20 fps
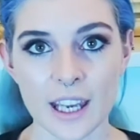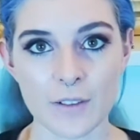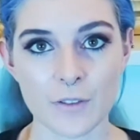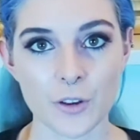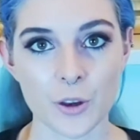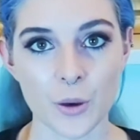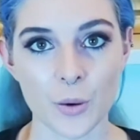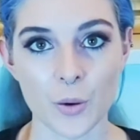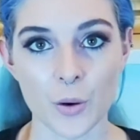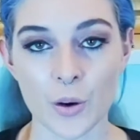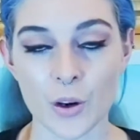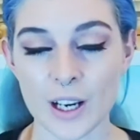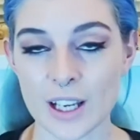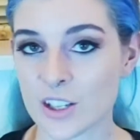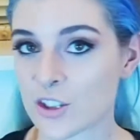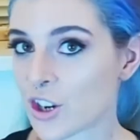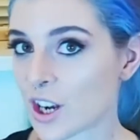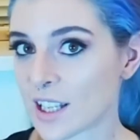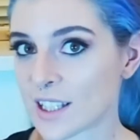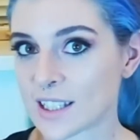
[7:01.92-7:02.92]
if you're
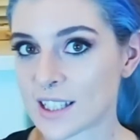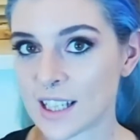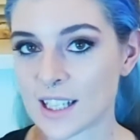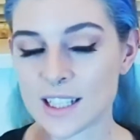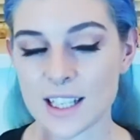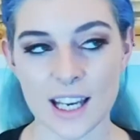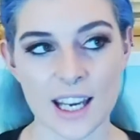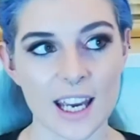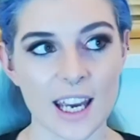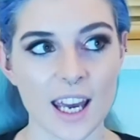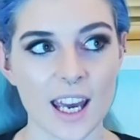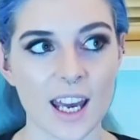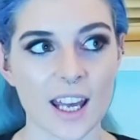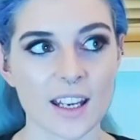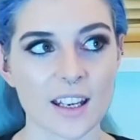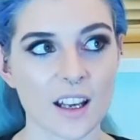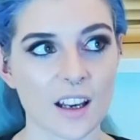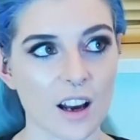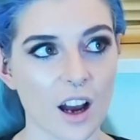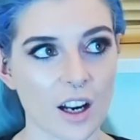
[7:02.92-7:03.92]
interested
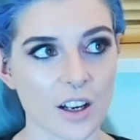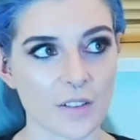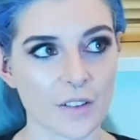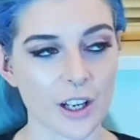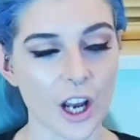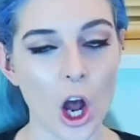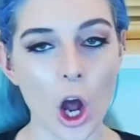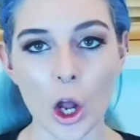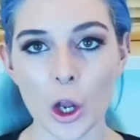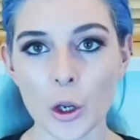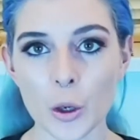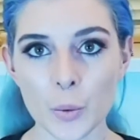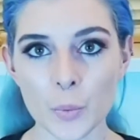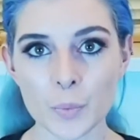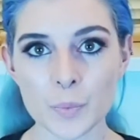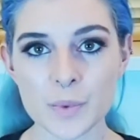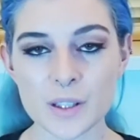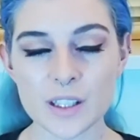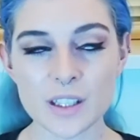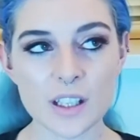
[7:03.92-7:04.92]
in kind of like
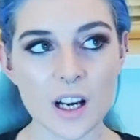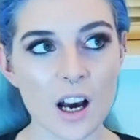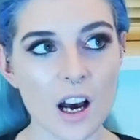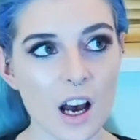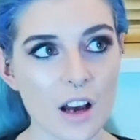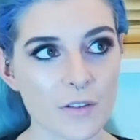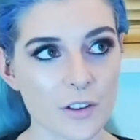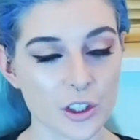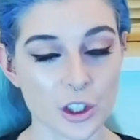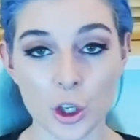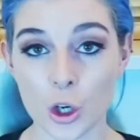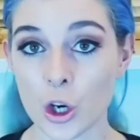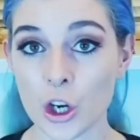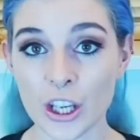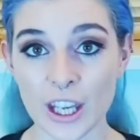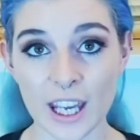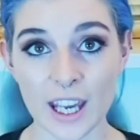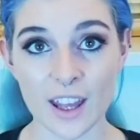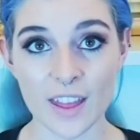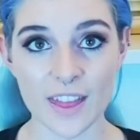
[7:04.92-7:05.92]
home stuff and
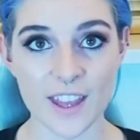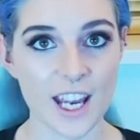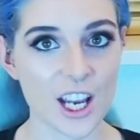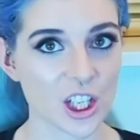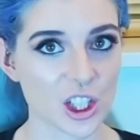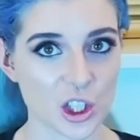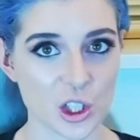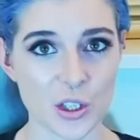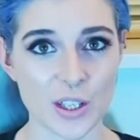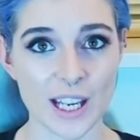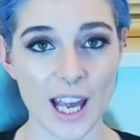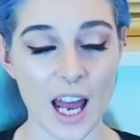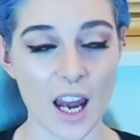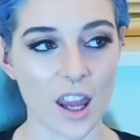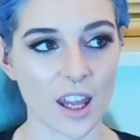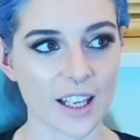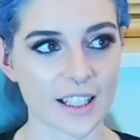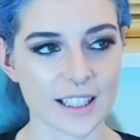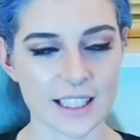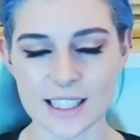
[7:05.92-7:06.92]
cooking and things, you can get
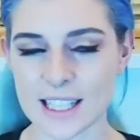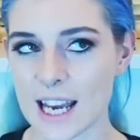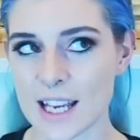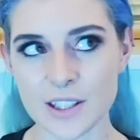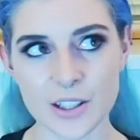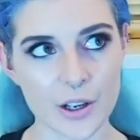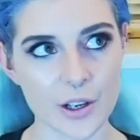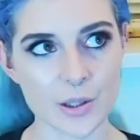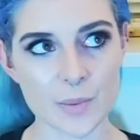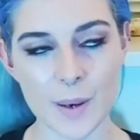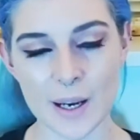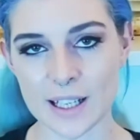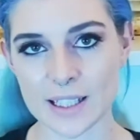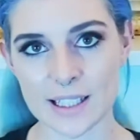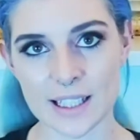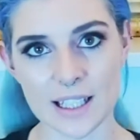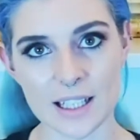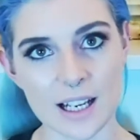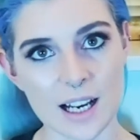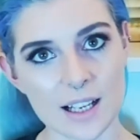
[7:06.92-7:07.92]
like the Tesco's
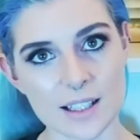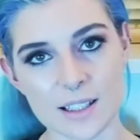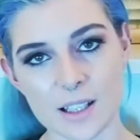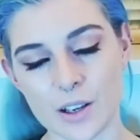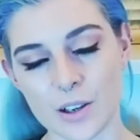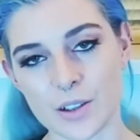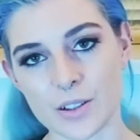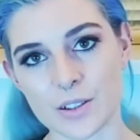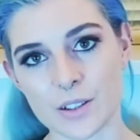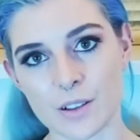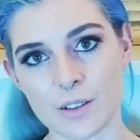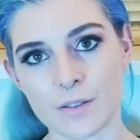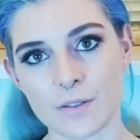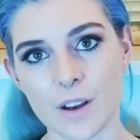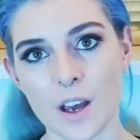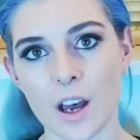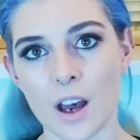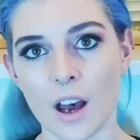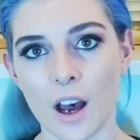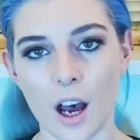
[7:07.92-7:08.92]
magazine has loads of
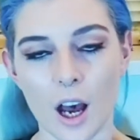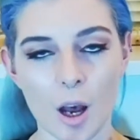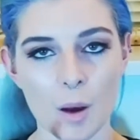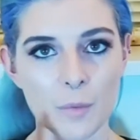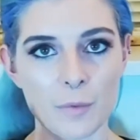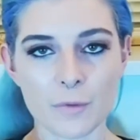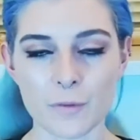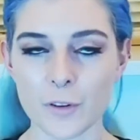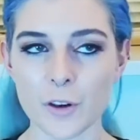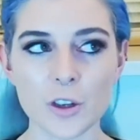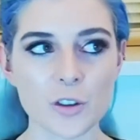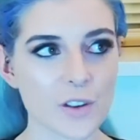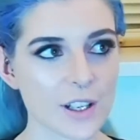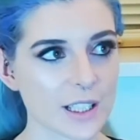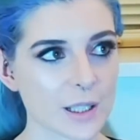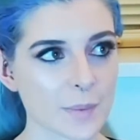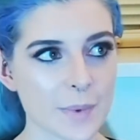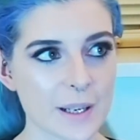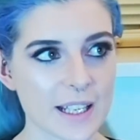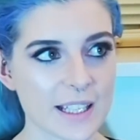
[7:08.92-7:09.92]
food
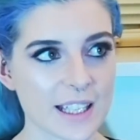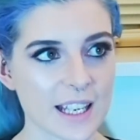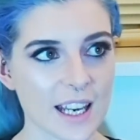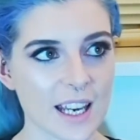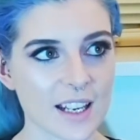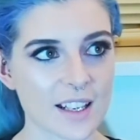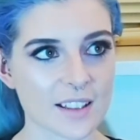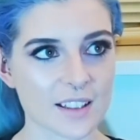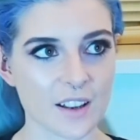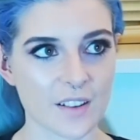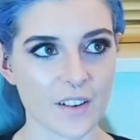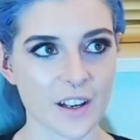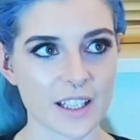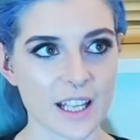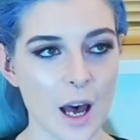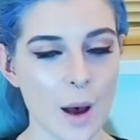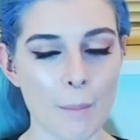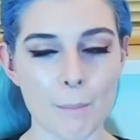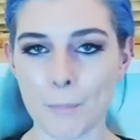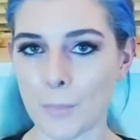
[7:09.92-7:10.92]
recipes in, stuff like
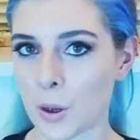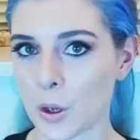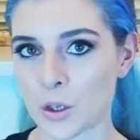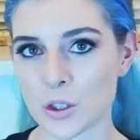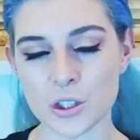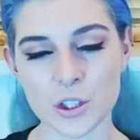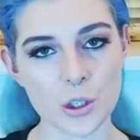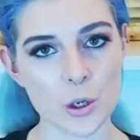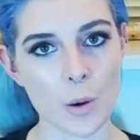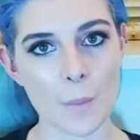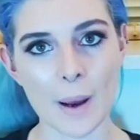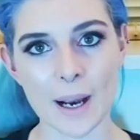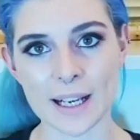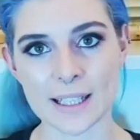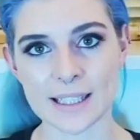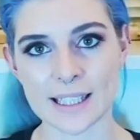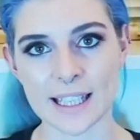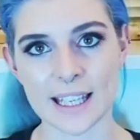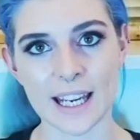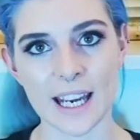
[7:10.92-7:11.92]
that. Boots do a
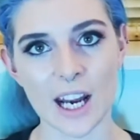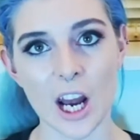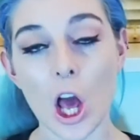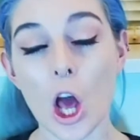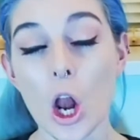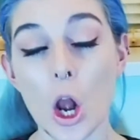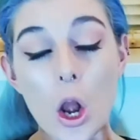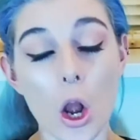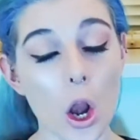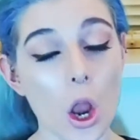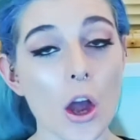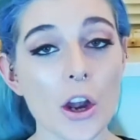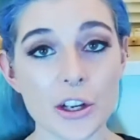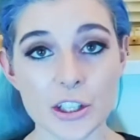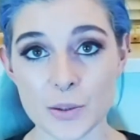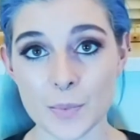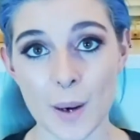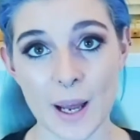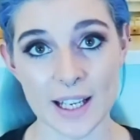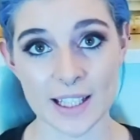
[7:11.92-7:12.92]
magazine,
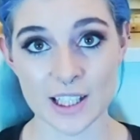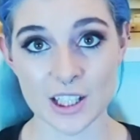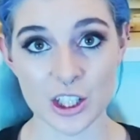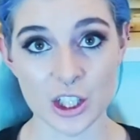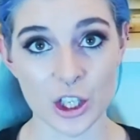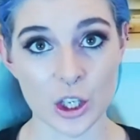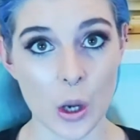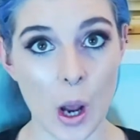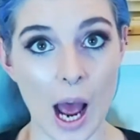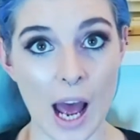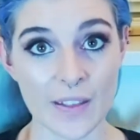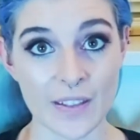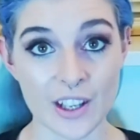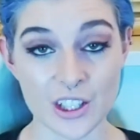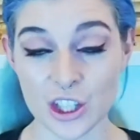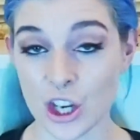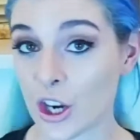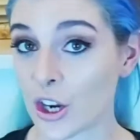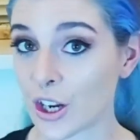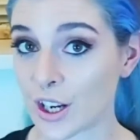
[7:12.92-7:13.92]
loads of places do, and they're
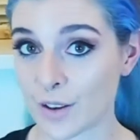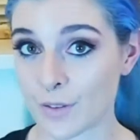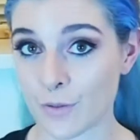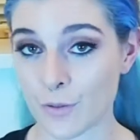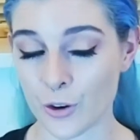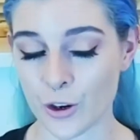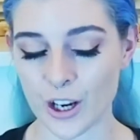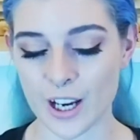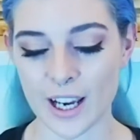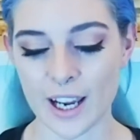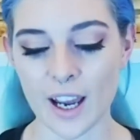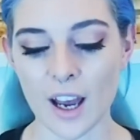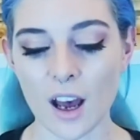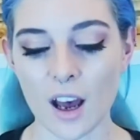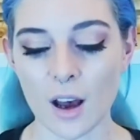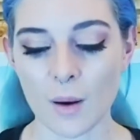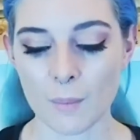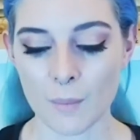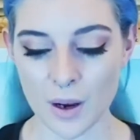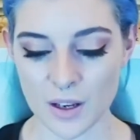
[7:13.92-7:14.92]
totally free.
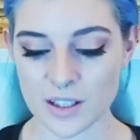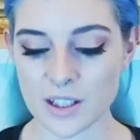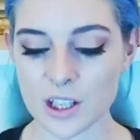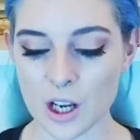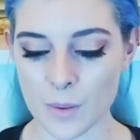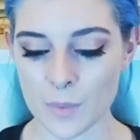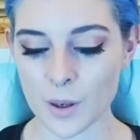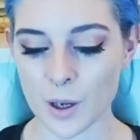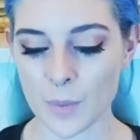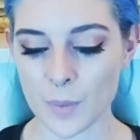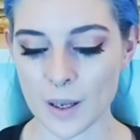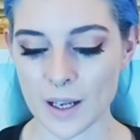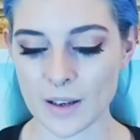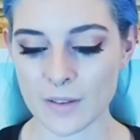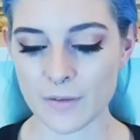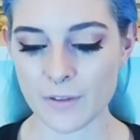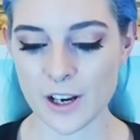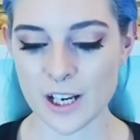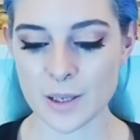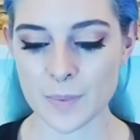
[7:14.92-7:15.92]
Most of the time they're completely
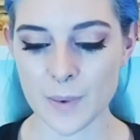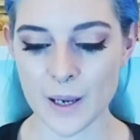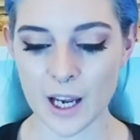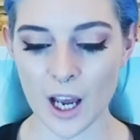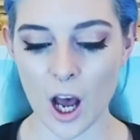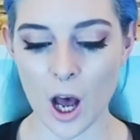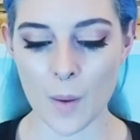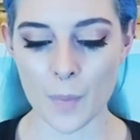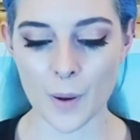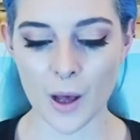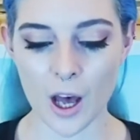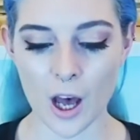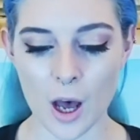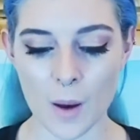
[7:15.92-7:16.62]
free to pick up.